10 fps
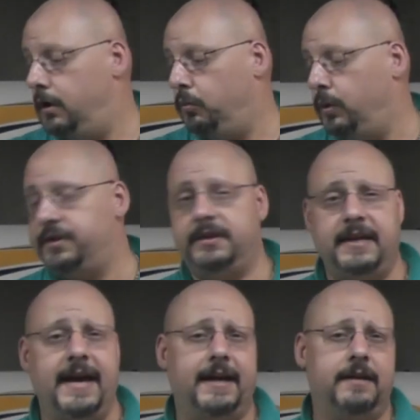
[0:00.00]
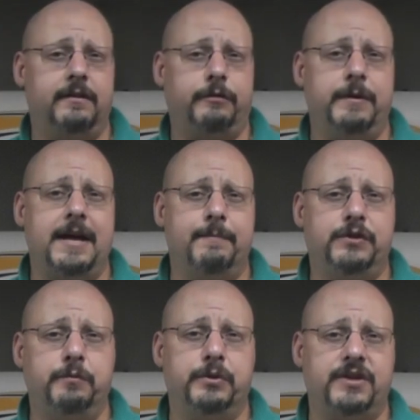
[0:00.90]
was to take 3M
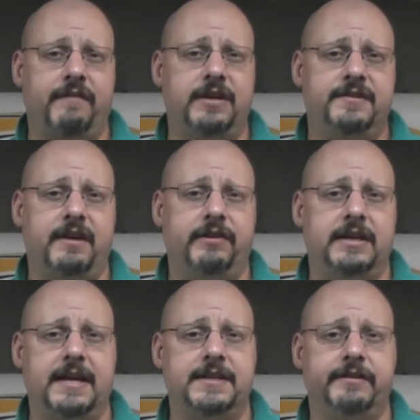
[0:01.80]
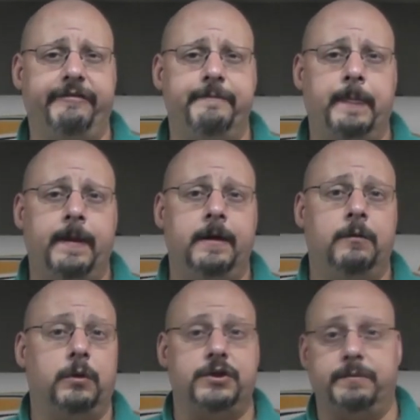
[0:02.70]
Super 77 adhesive,
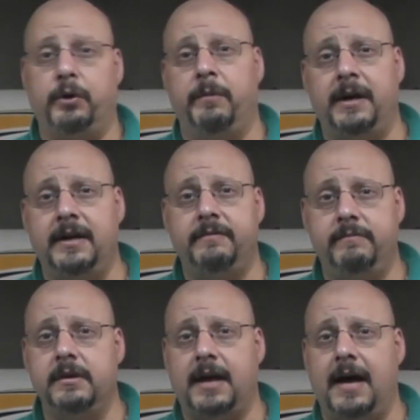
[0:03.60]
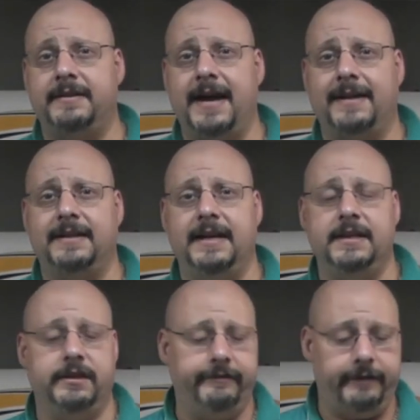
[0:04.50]
which is a permanent contact
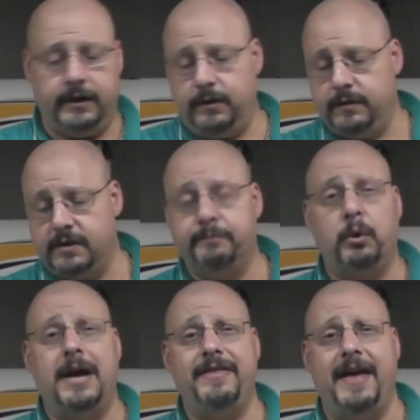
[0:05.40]
adhesive, and you'd spray